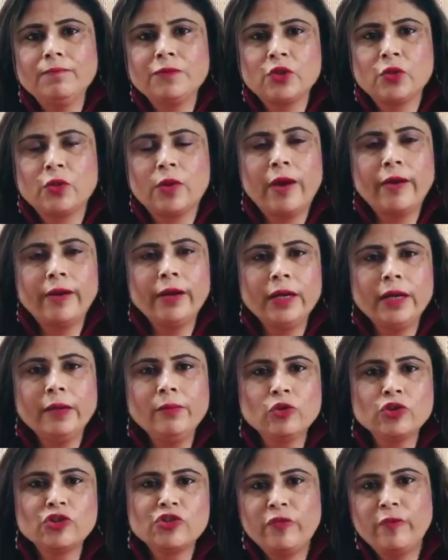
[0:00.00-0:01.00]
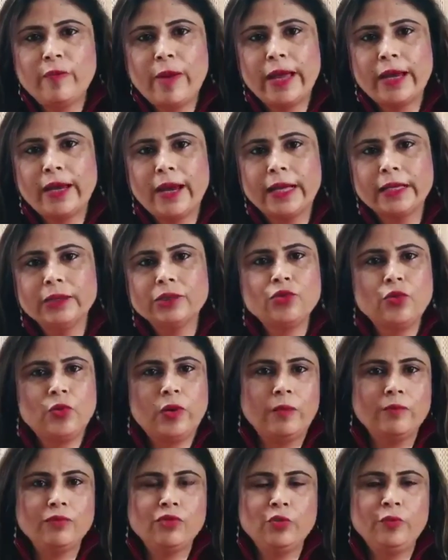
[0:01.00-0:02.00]
So currently, most of my clients who
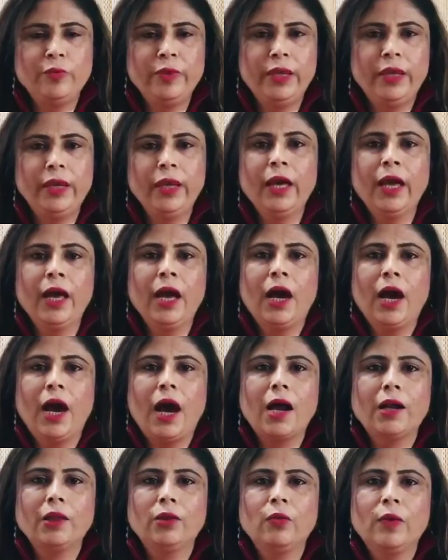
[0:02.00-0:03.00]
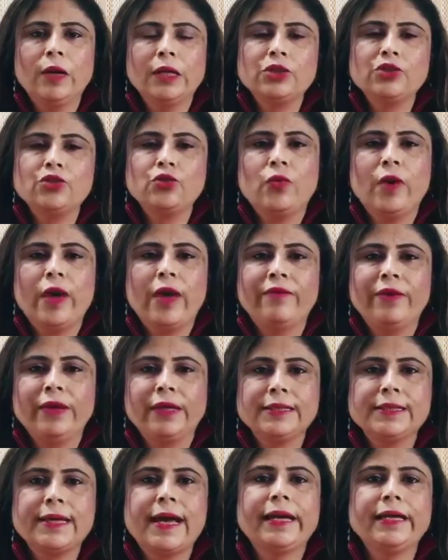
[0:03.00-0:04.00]
come to me are the ones who have
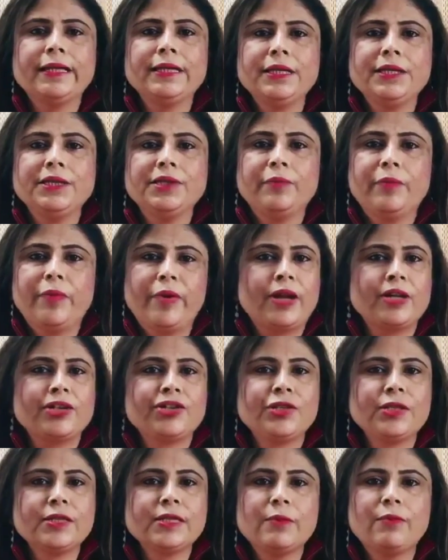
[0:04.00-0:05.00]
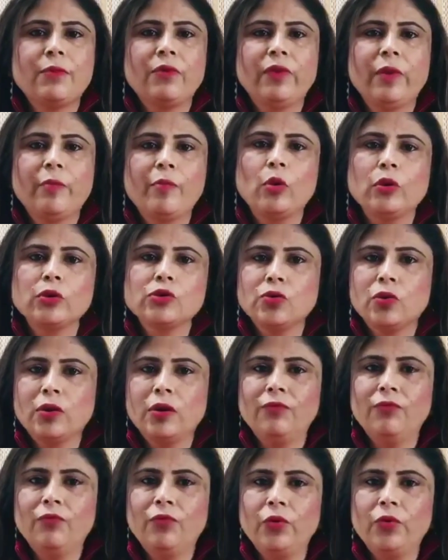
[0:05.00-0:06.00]
anxiety, depression. Some of them also
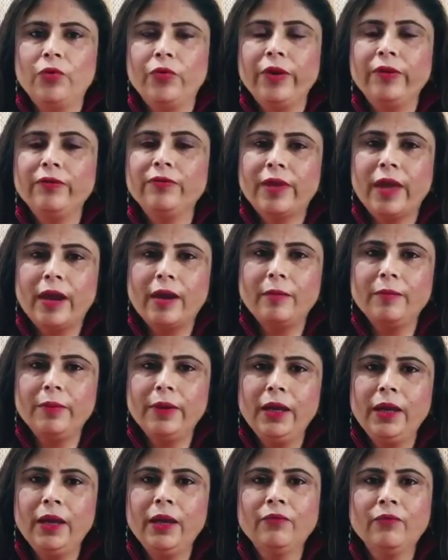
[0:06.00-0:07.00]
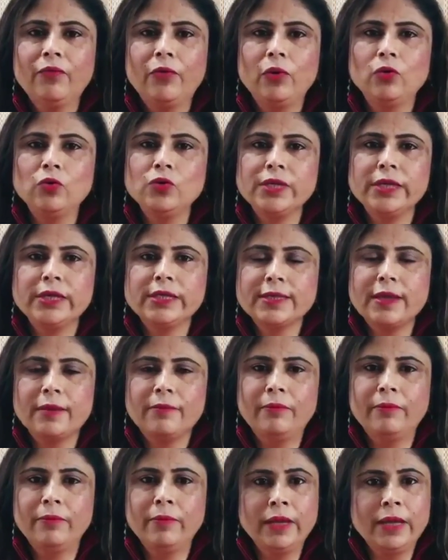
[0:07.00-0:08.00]
come for grief therapy, for losing
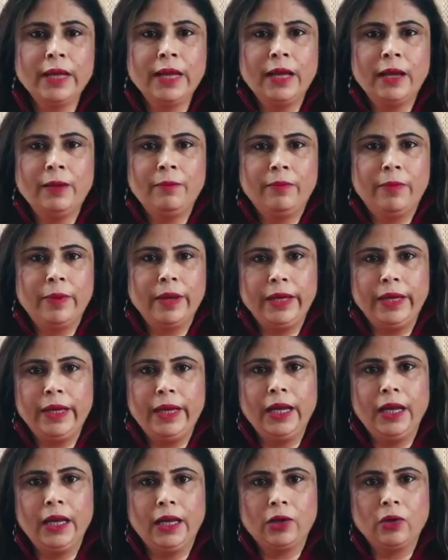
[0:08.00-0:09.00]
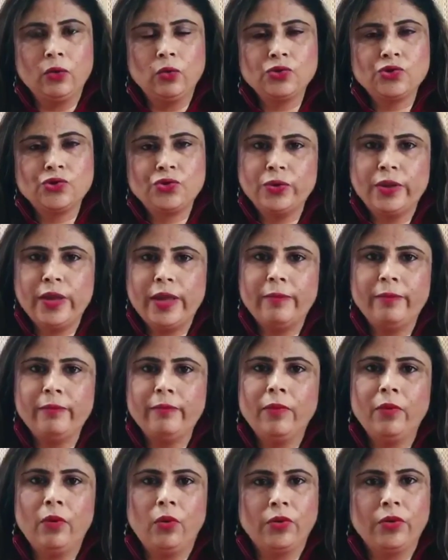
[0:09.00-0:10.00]
somebody close to them
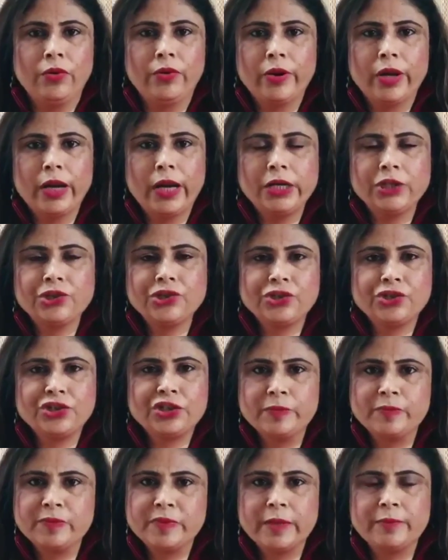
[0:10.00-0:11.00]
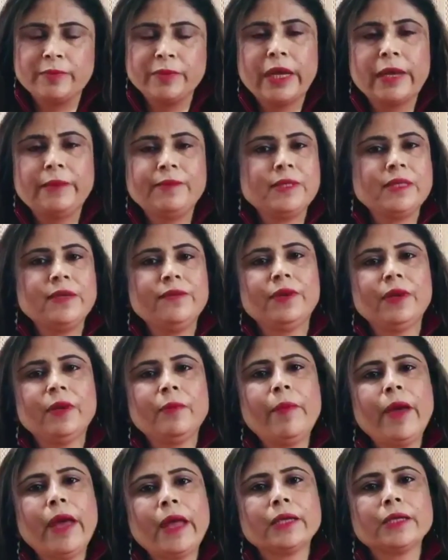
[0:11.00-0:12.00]
or a relationship, sometimes even a
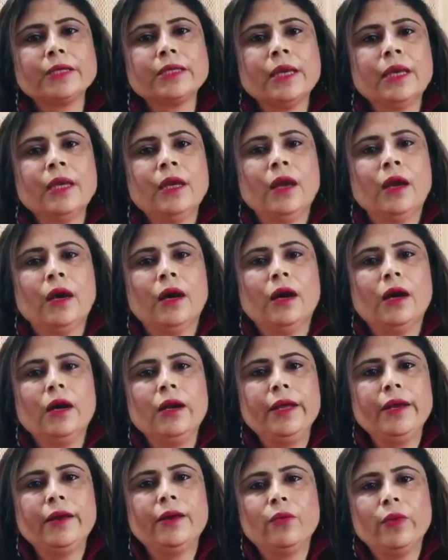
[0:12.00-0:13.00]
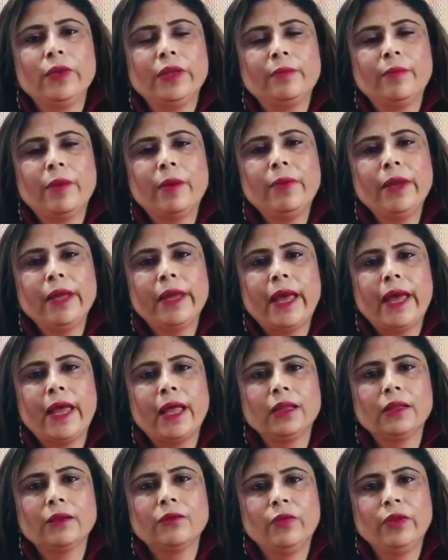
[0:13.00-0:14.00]
pet. Earlier with the public
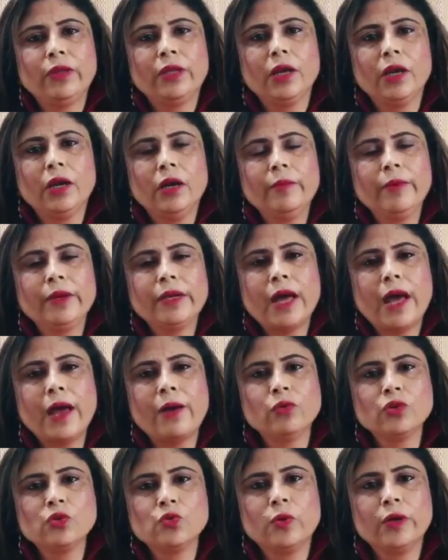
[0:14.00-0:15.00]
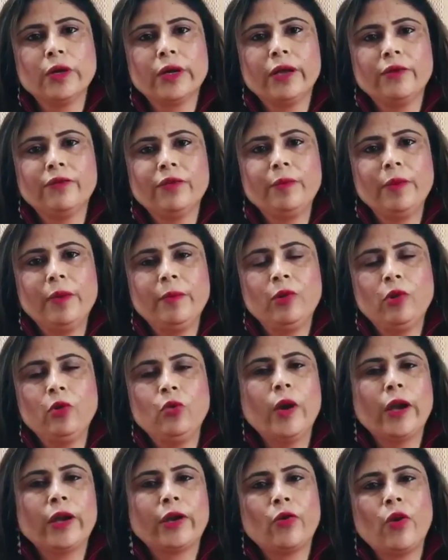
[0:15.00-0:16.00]
health, with the government, I was working with people
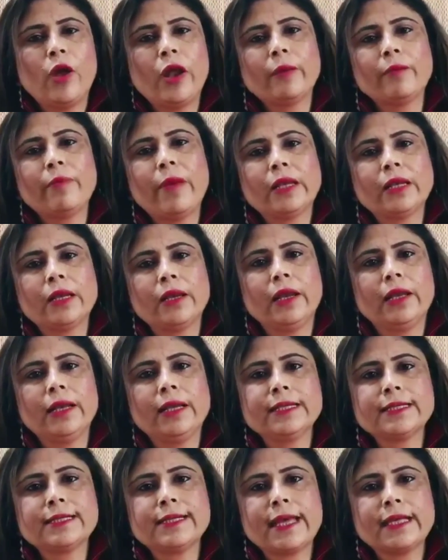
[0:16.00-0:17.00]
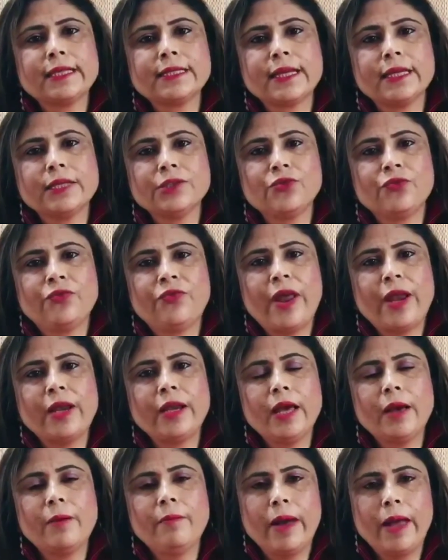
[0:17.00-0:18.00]
who had chronic mental illness like
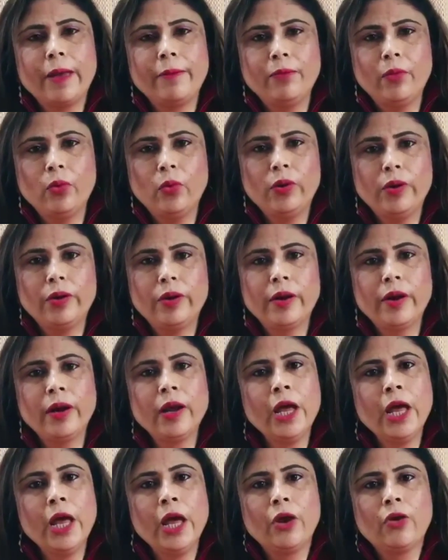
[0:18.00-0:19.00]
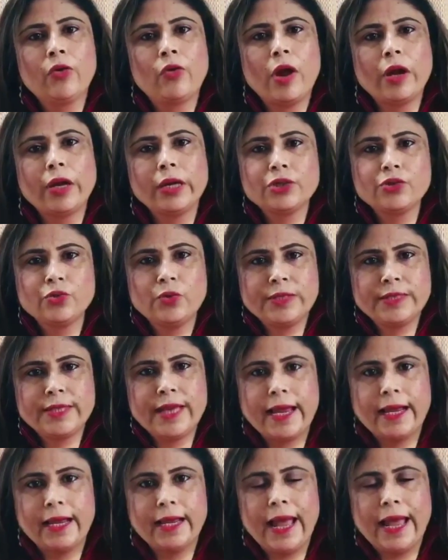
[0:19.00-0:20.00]
schizophrenia, bipolar, chronic
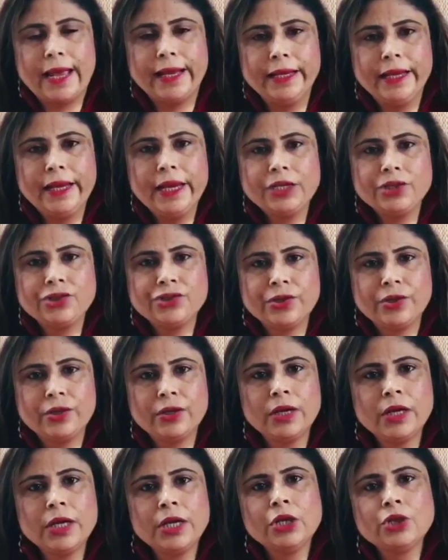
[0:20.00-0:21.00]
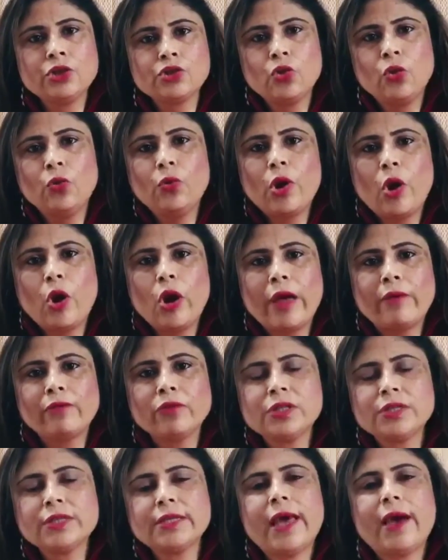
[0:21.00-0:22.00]
suicidal ideation. So overall, I
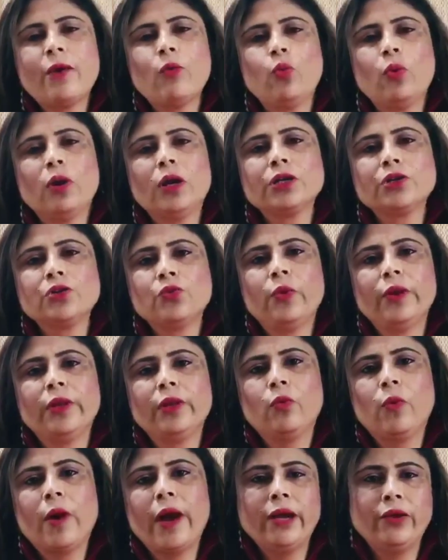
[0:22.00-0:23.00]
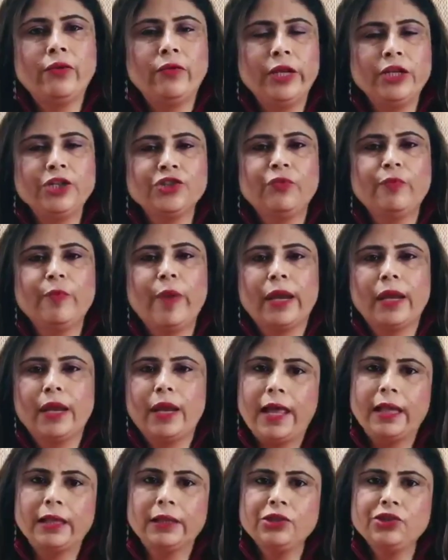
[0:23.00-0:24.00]
would say I worked with a wide range of mental
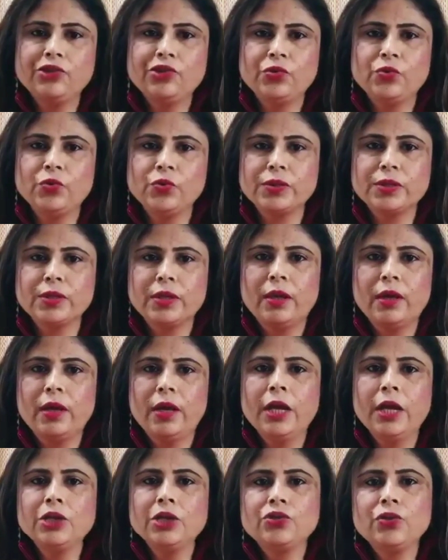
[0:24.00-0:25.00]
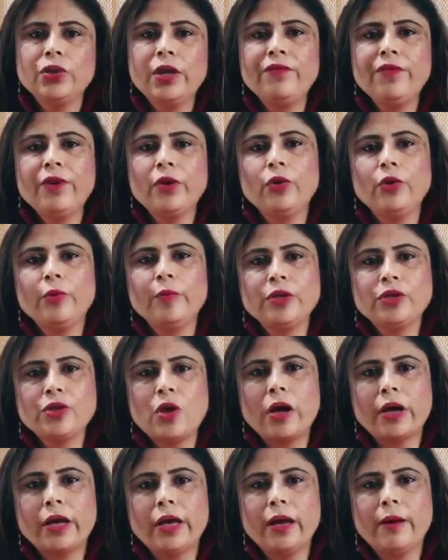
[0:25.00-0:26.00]
health issues. Today, we are going to be
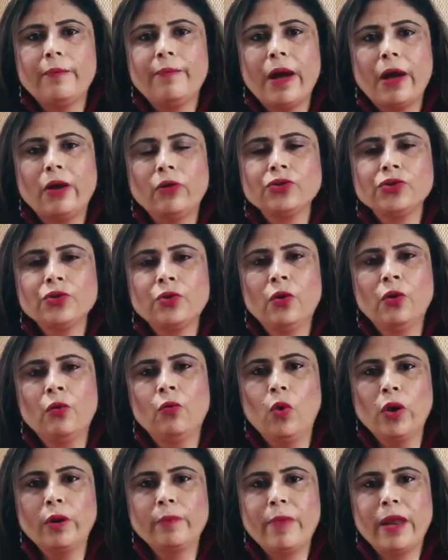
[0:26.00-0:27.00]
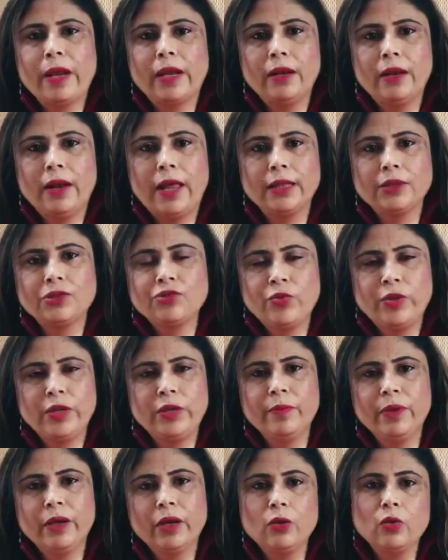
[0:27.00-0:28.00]
talking about what mental health
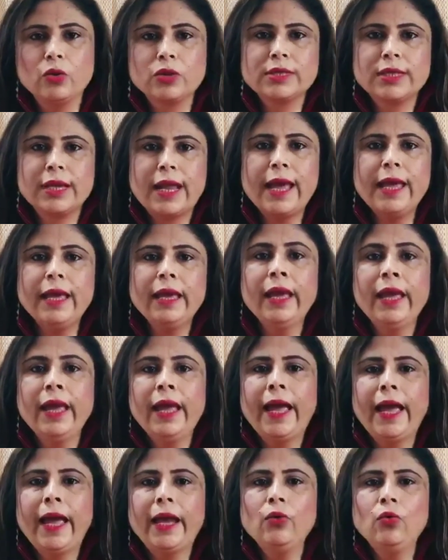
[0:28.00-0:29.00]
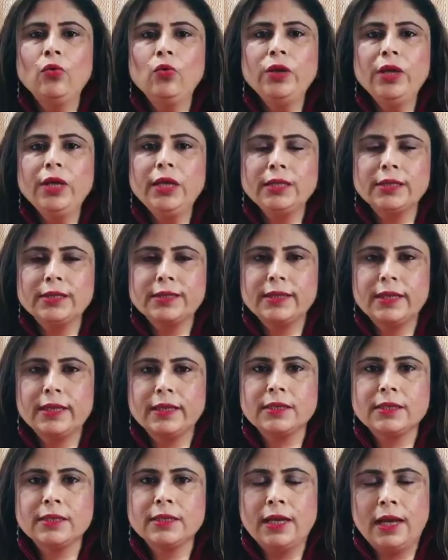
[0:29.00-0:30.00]
treatment looks like and who needs
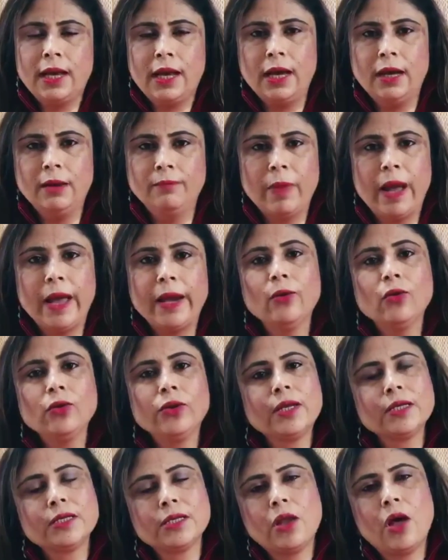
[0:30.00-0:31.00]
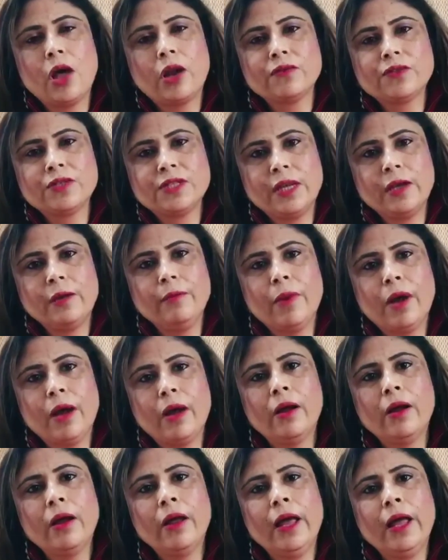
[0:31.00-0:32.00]
it. I know there is a lot of
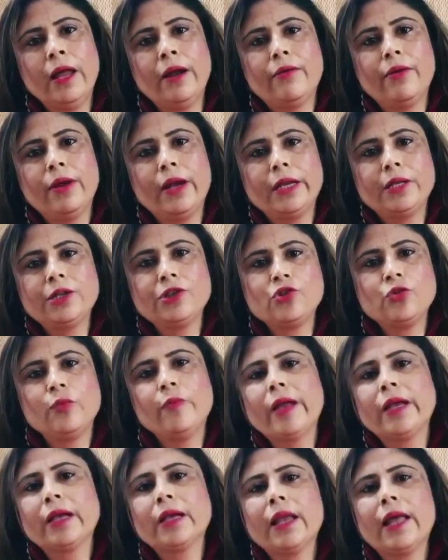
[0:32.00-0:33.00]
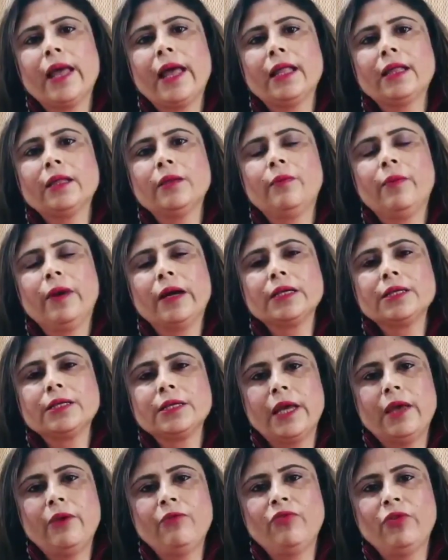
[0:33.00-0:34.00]
stigma related to mental health, but
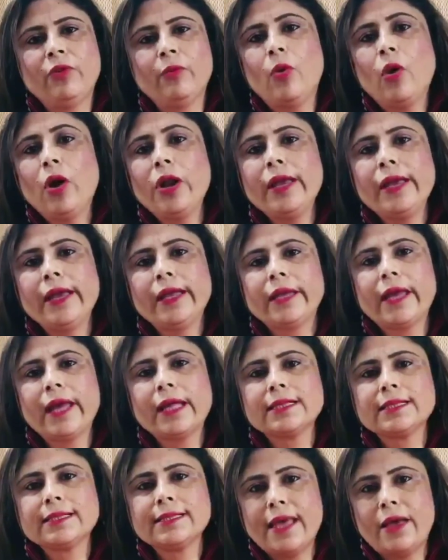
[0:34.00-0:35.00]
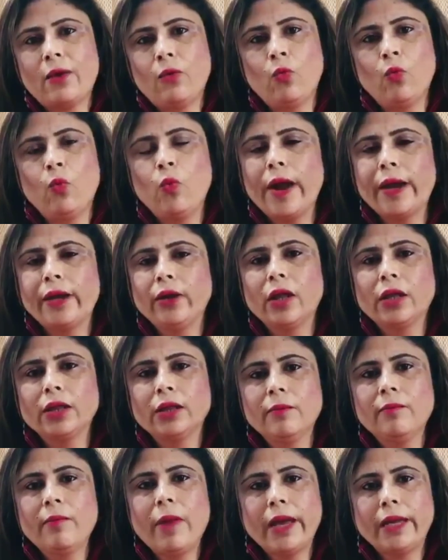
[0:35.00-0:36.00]
if the body can get sick, why not
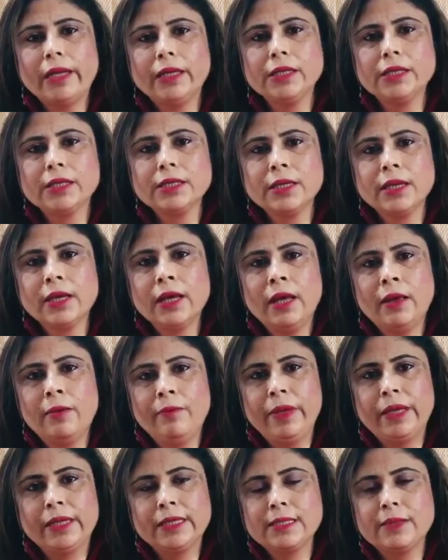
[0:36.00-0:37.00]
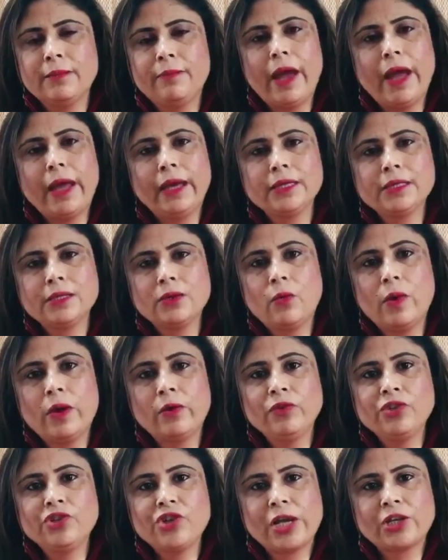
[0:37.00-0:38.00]
the mind? Because the mind is the
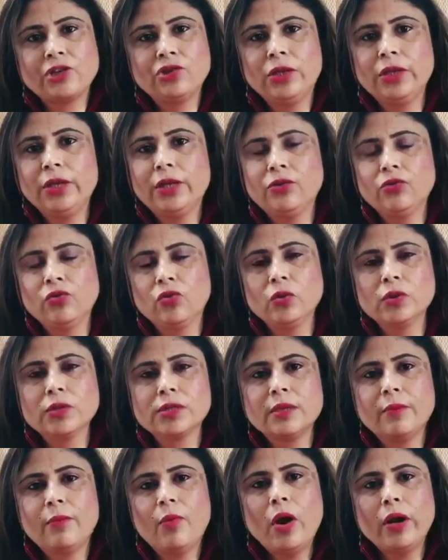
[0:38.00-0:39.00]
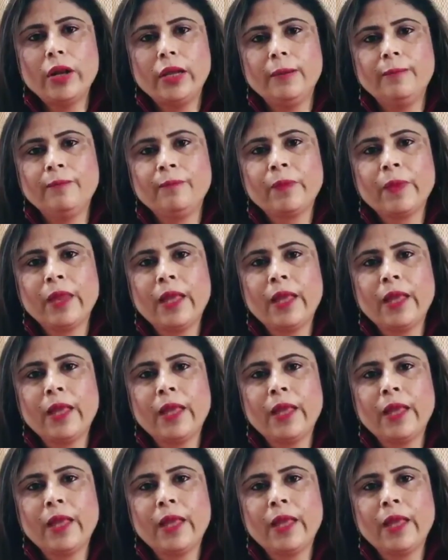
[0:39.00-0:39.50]
one which actually controls the body.